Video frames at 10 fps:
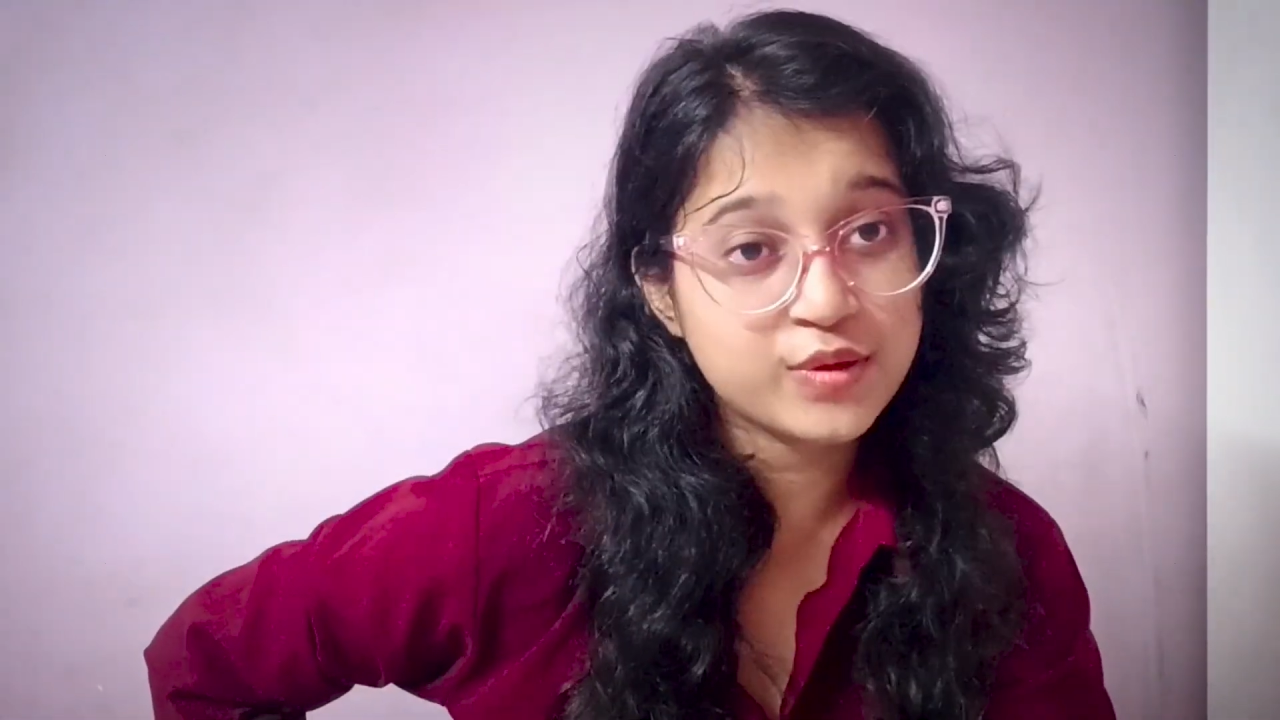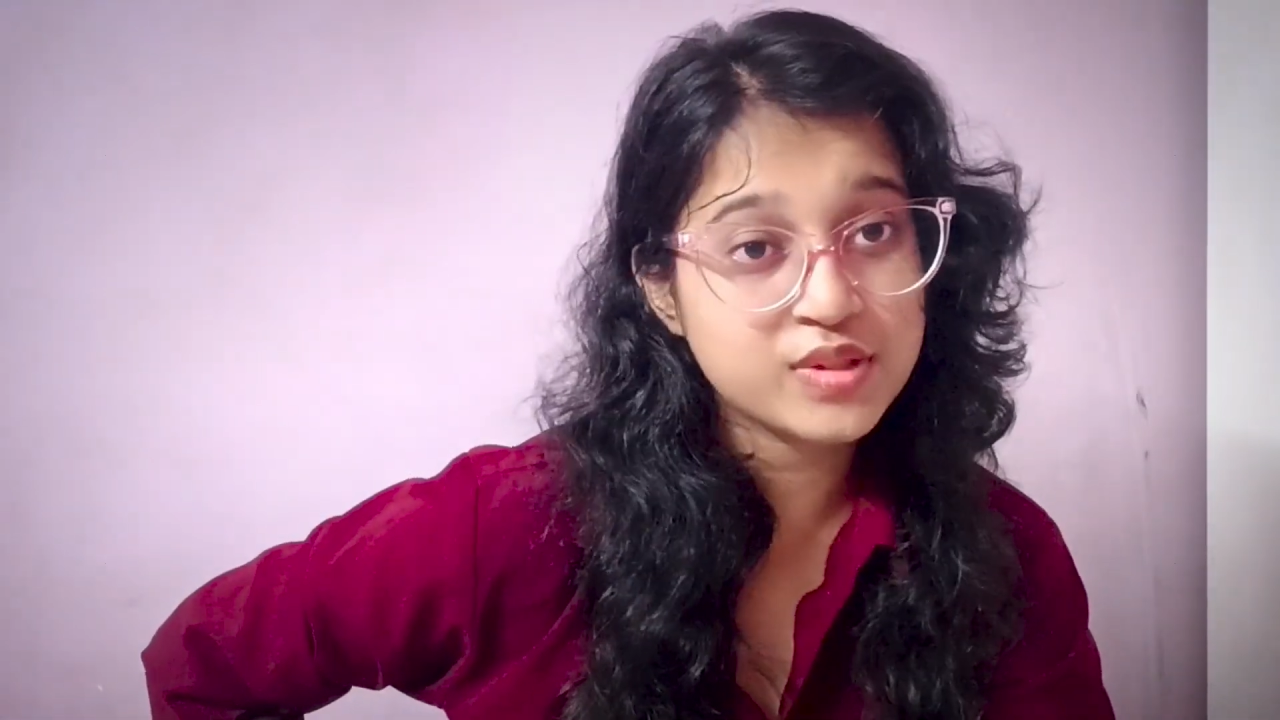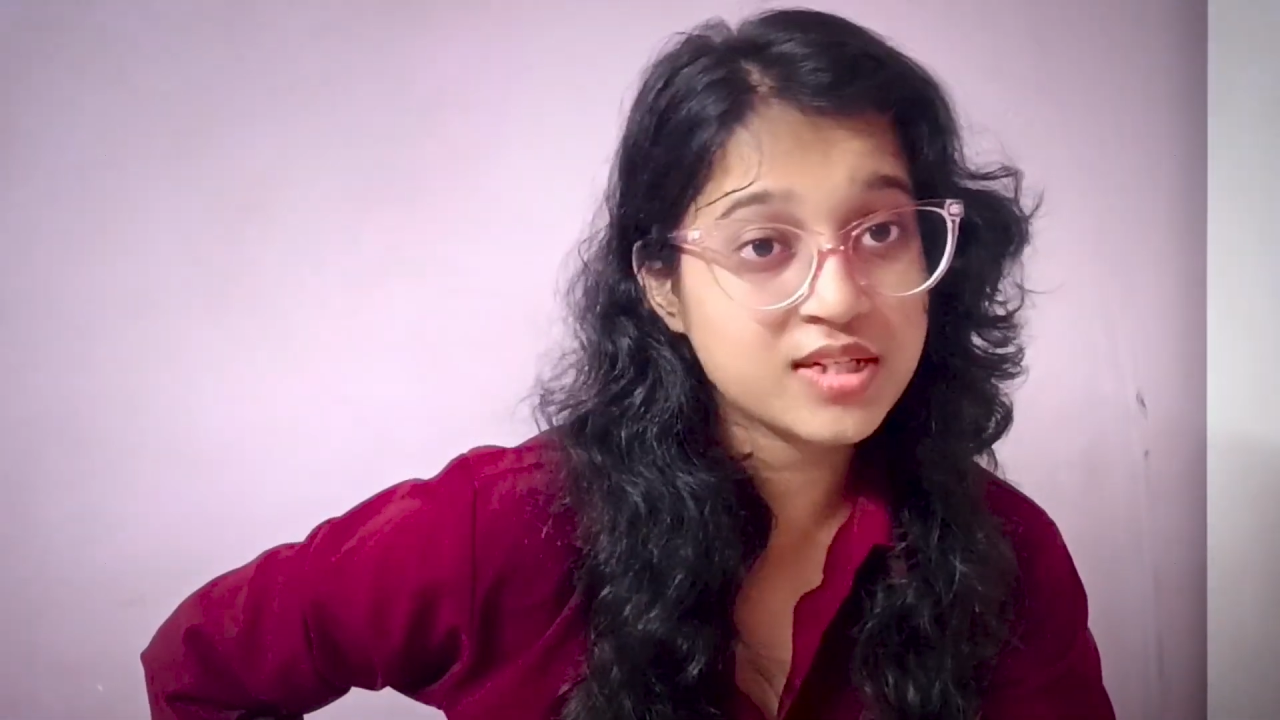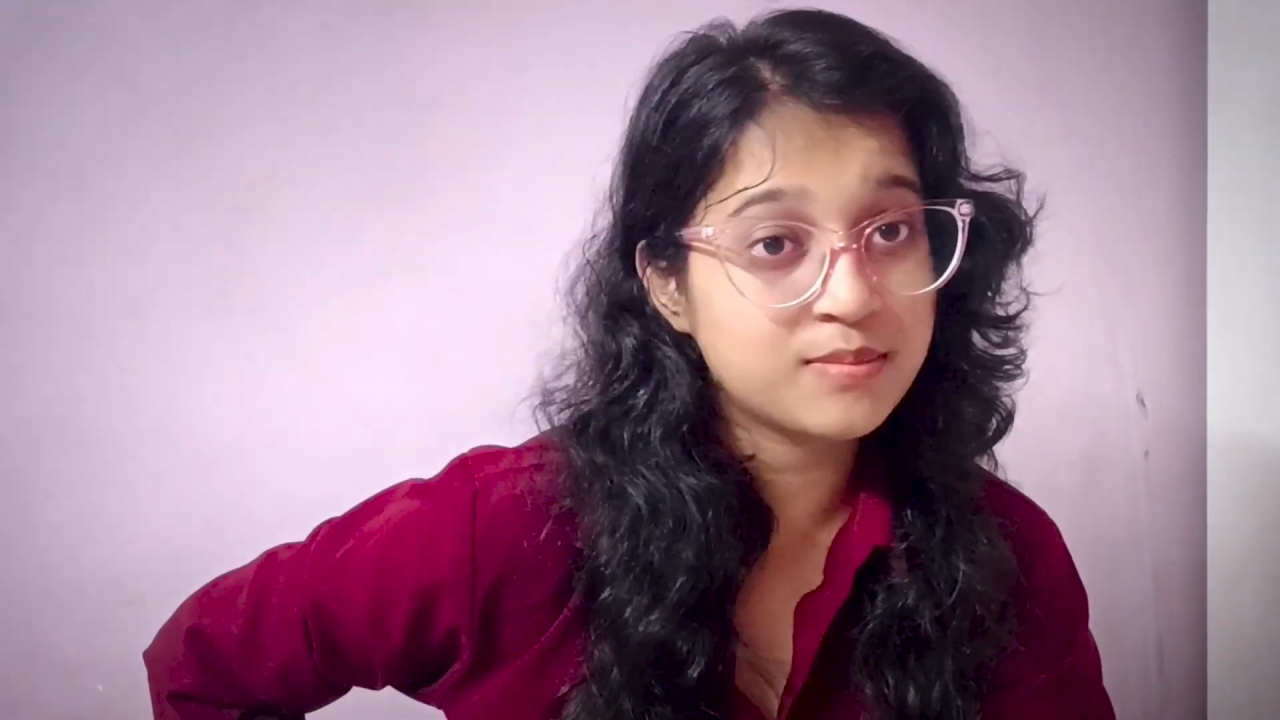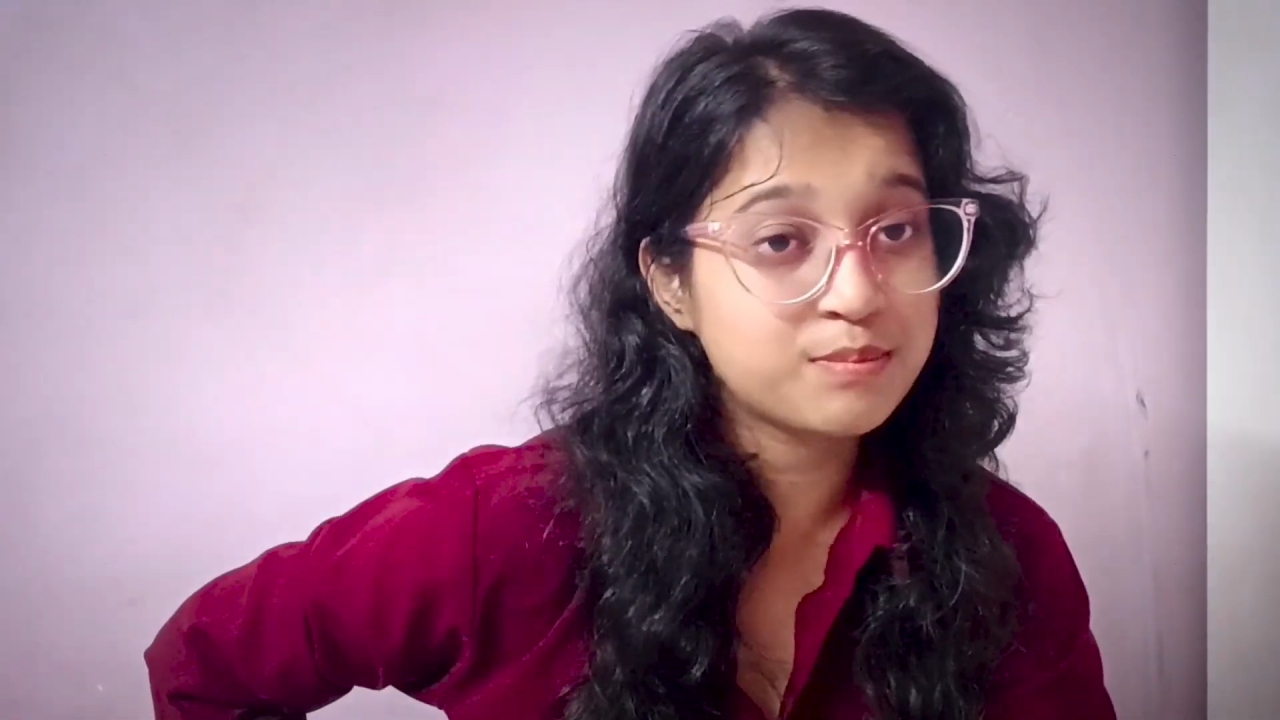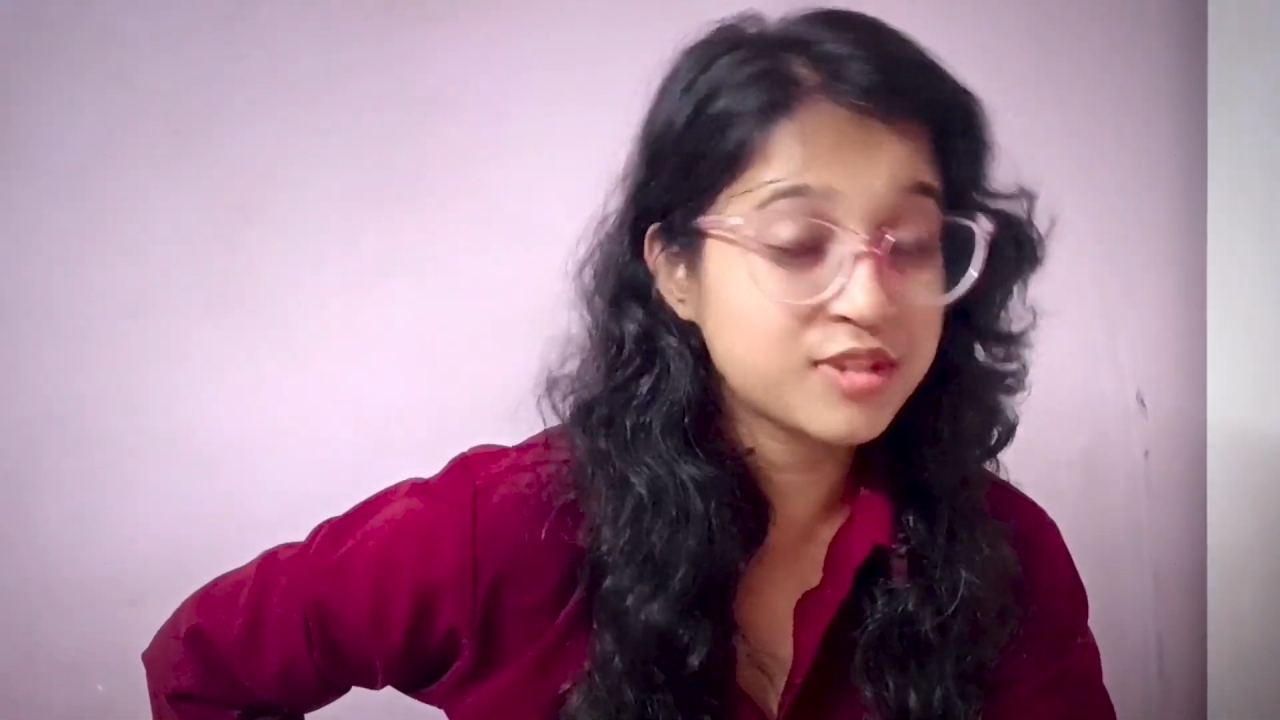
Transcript: you some